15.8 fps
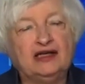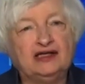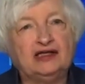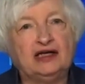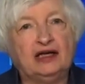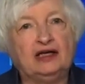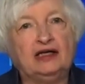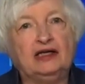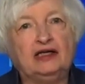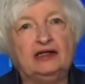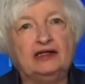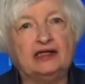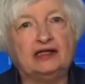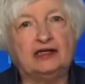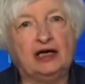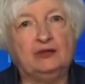steady
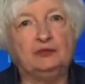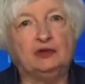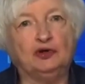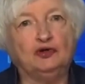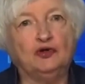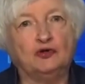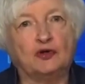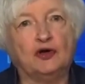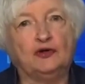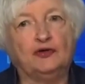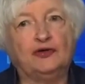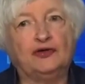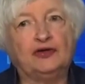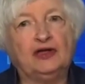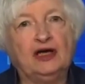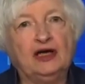and stable
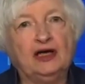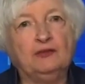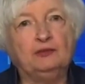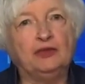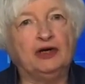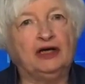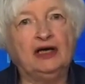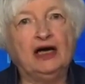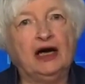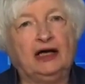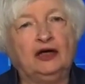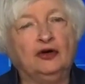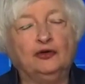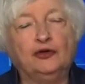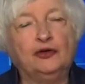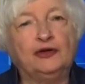growth. But
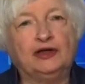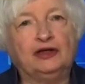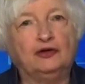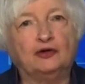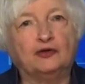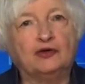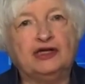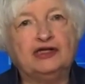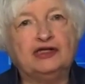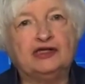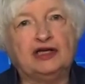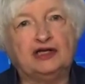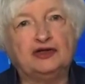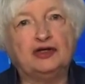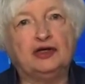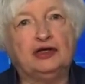I don't think a
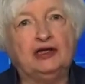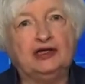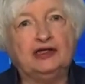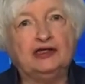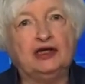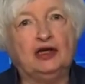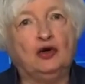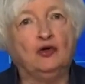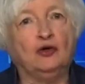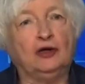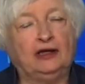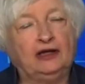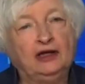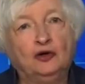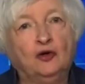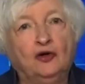recession is at
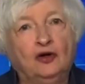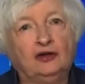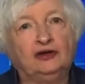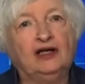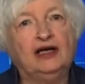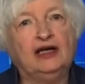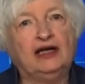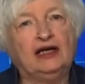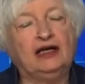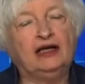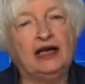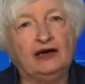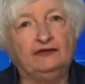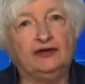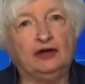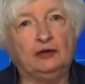all
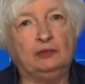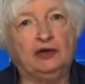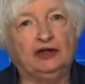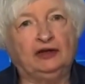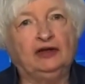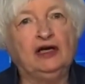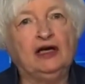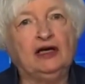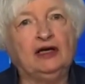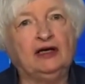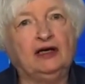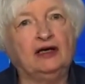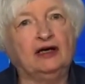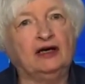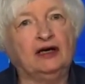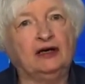inevitable.
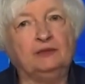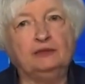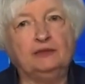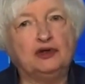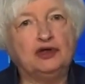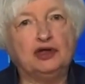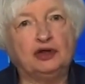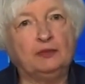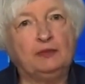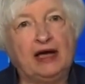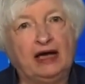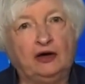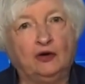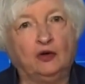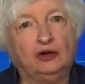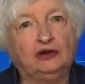Chair
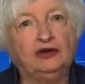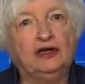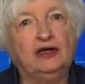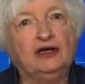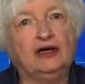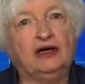Powell,